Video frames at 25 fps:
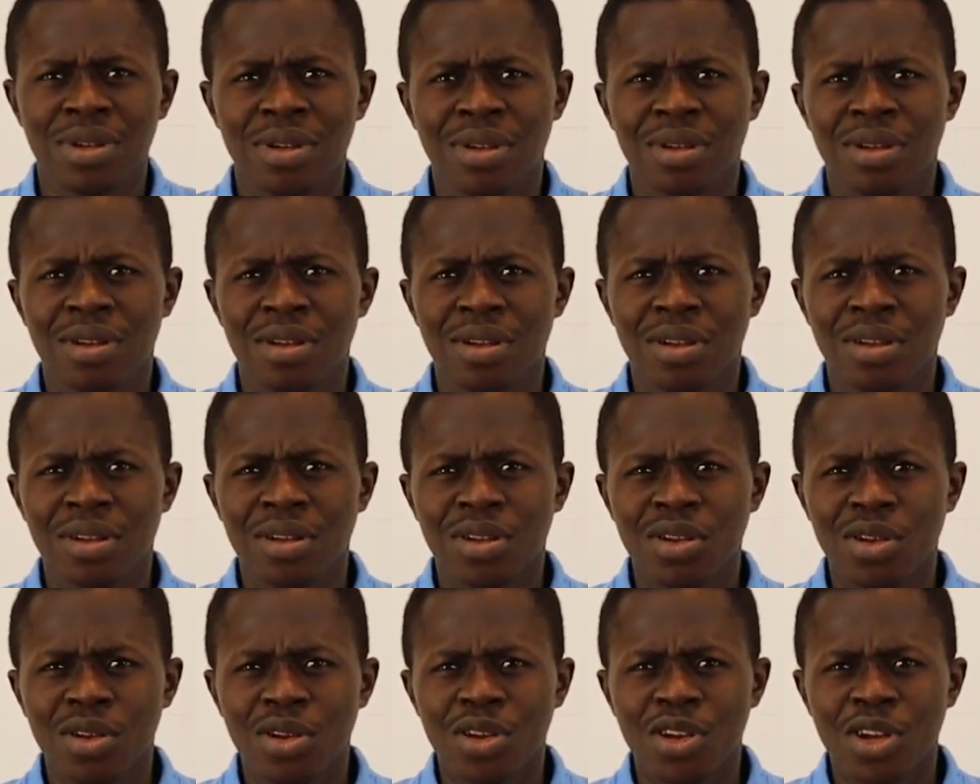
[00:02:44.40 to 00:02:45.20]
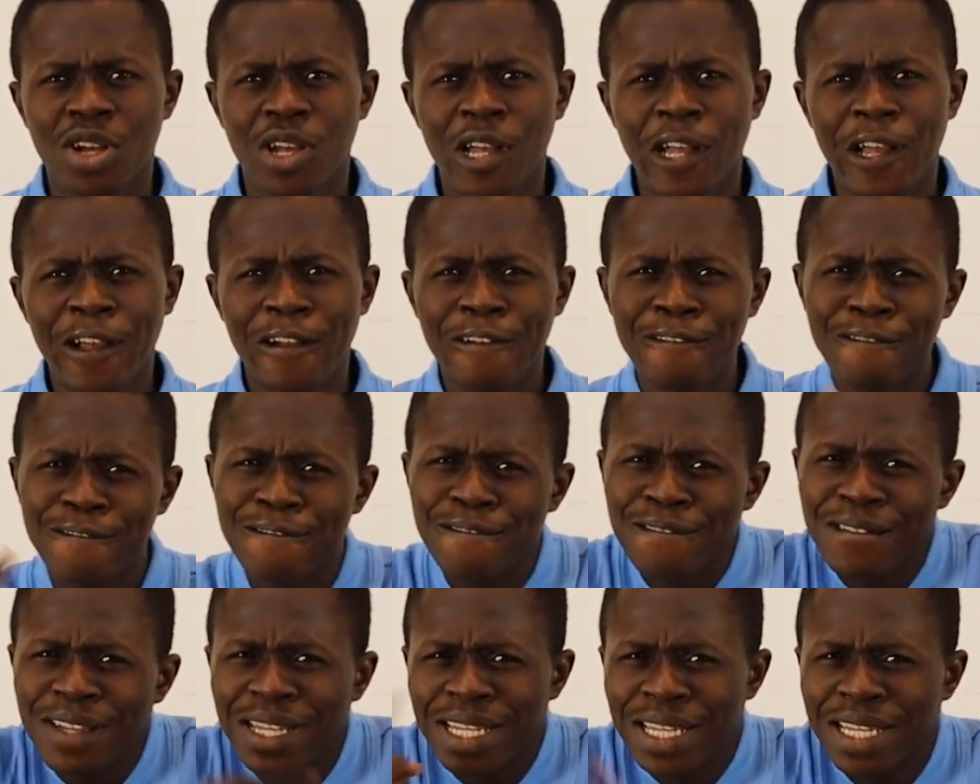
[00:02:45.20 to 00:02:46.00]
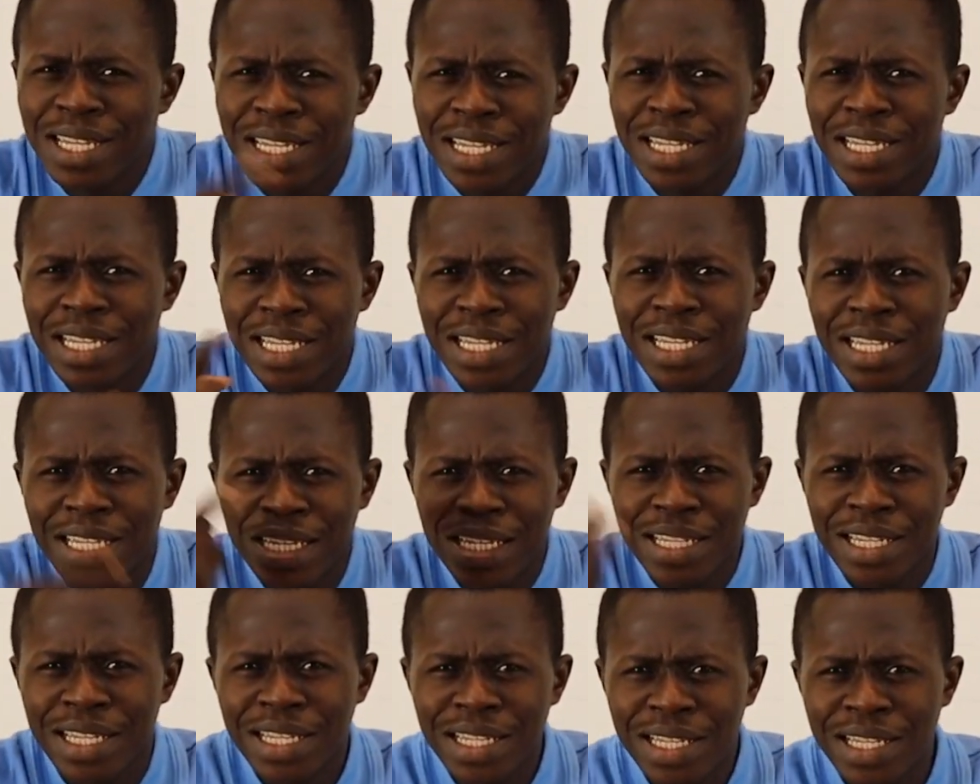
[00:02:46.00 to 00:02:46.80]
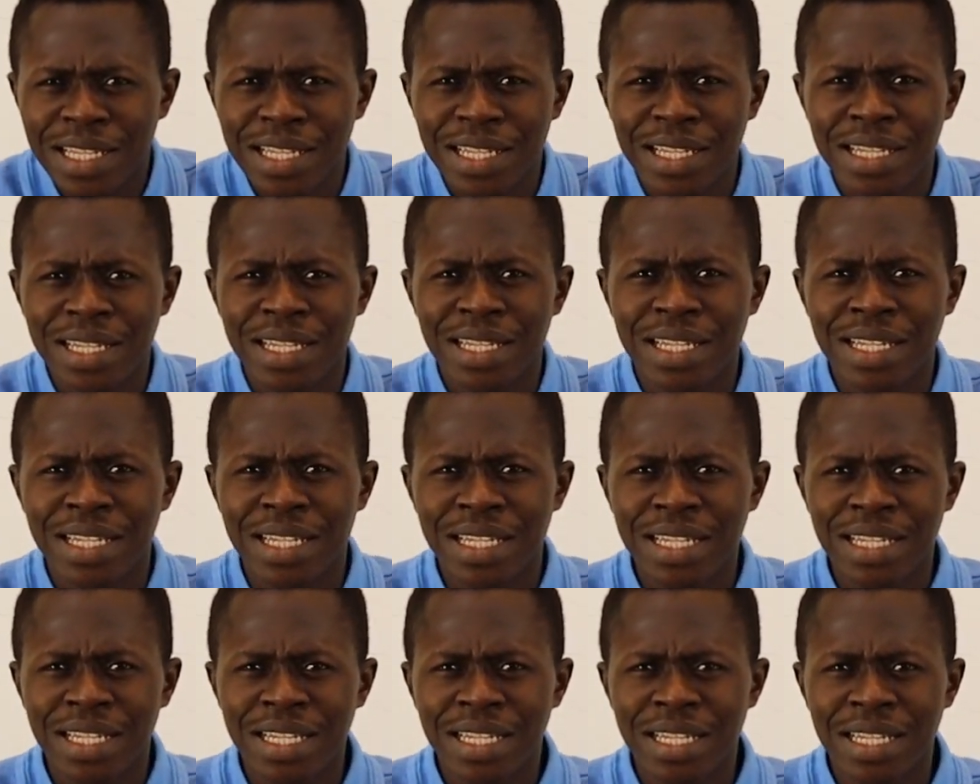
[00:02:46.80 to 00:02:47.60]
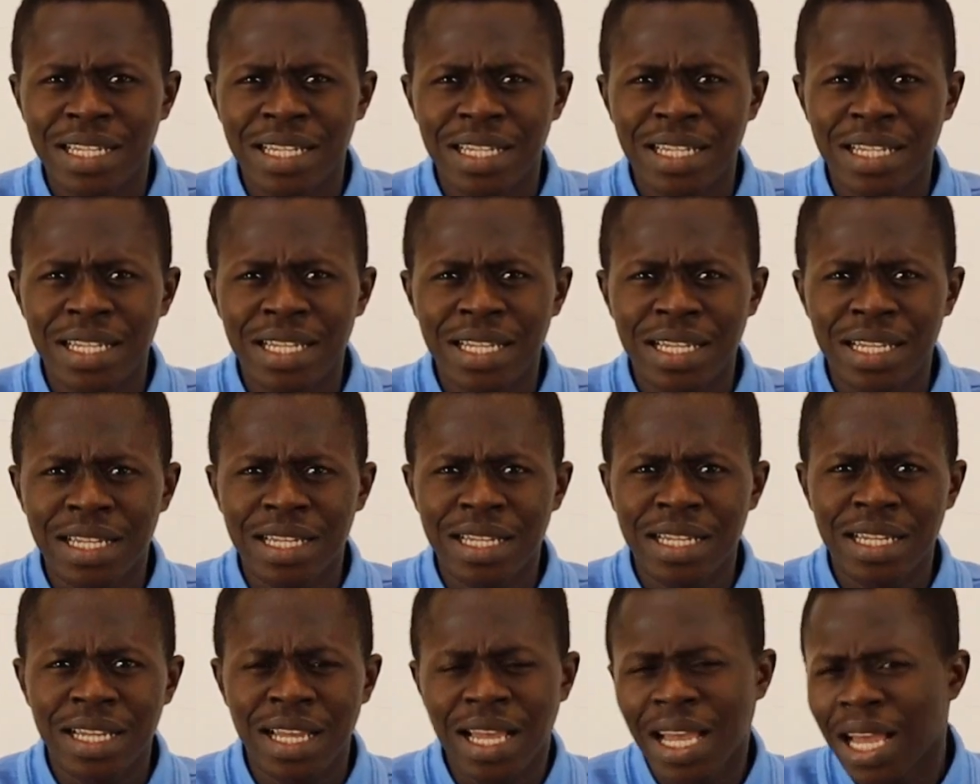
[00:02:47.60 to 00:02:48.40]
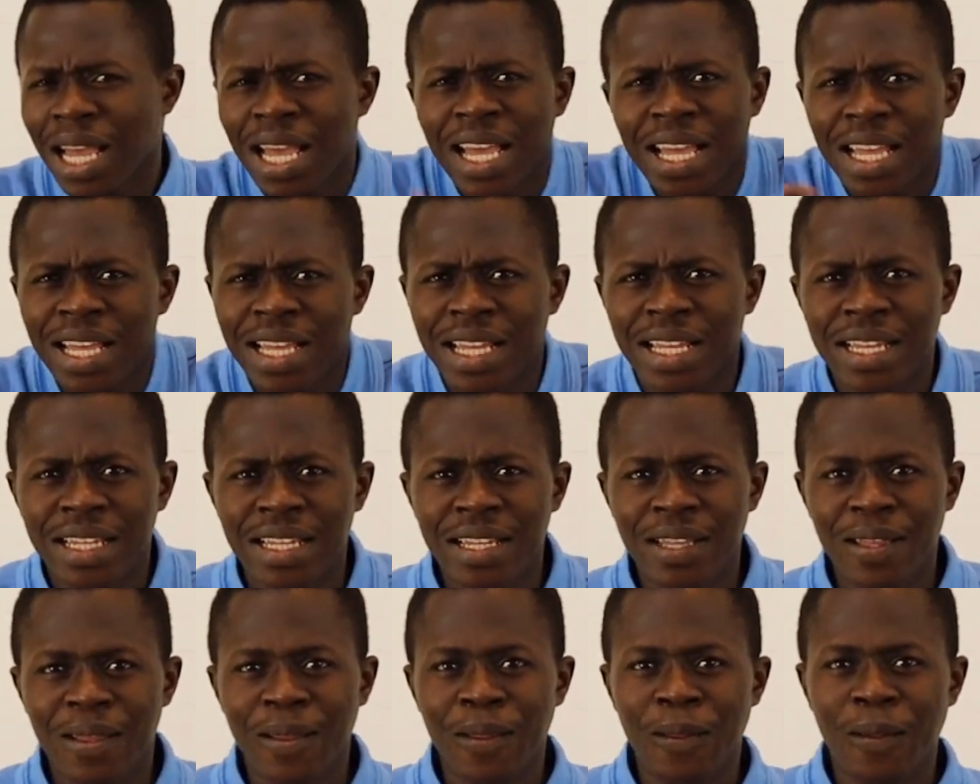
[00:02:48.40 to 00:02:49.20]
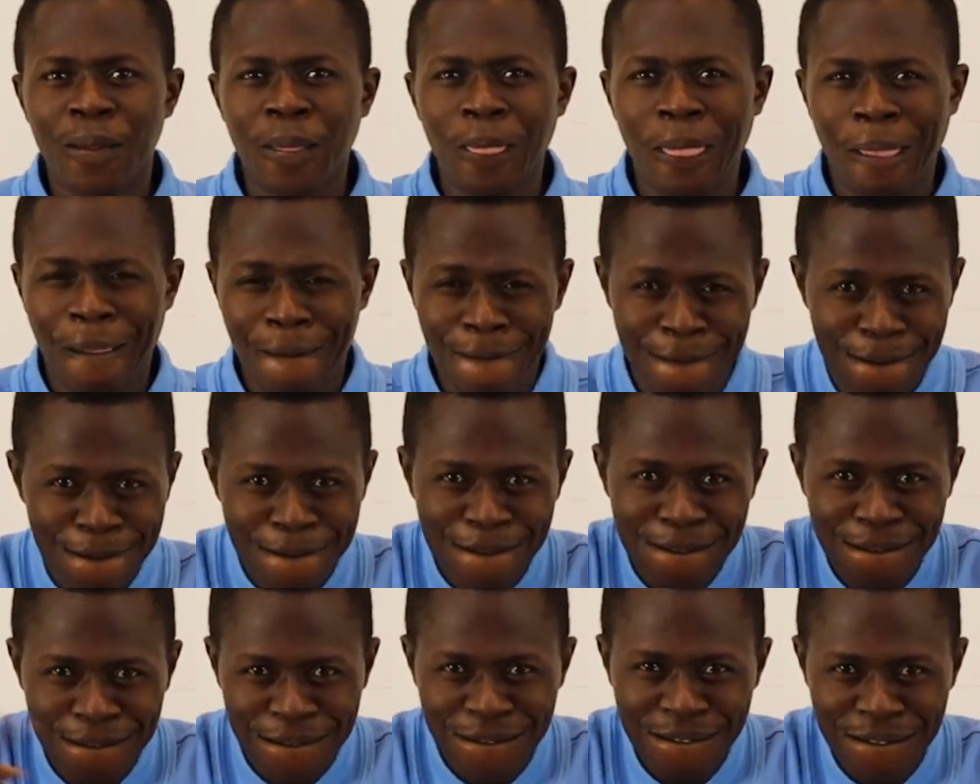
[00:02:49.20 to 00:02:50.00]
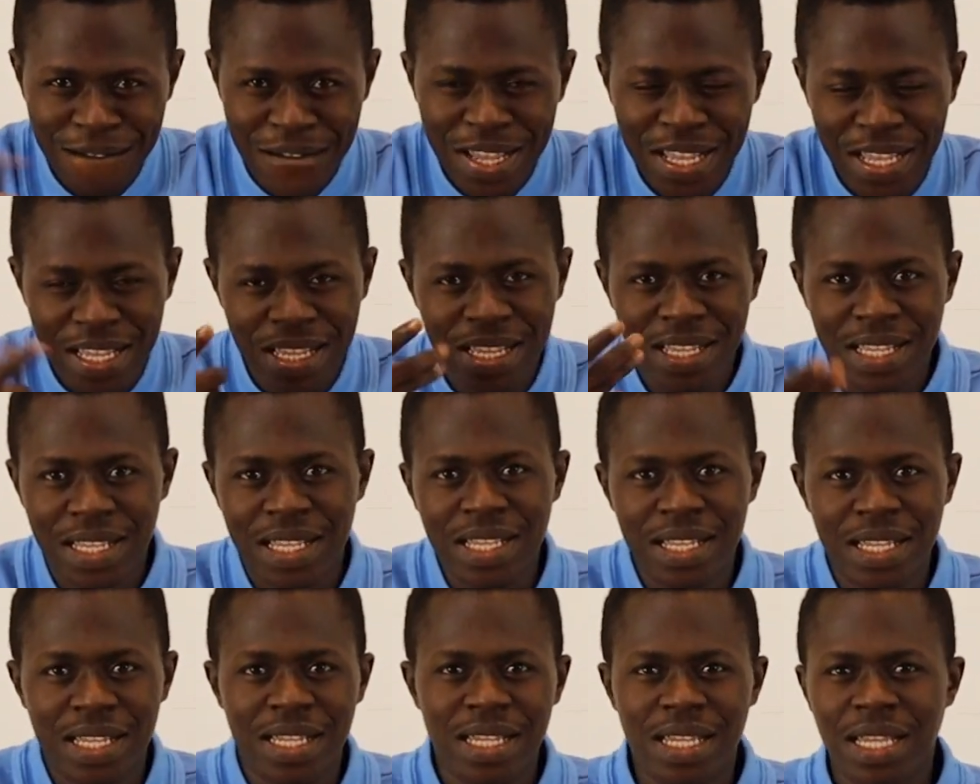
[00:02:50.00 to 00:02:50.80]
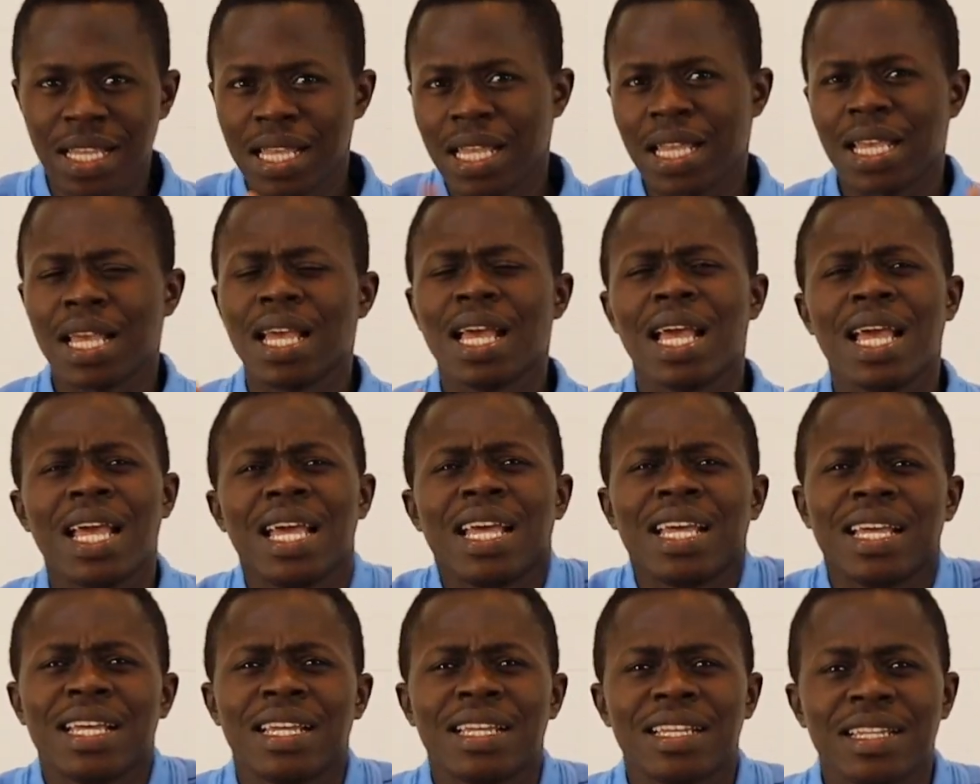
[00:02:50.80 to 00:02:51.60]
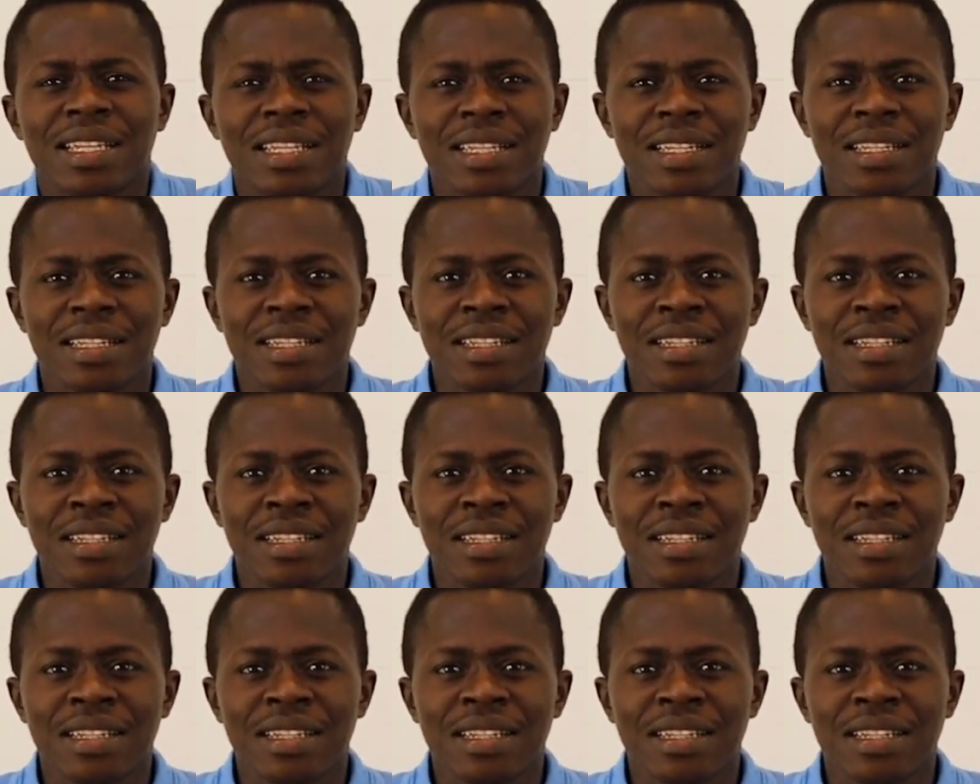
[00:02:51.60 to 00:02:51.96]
Let me ask you, what is the first thing that you do? What is the first thing that you do?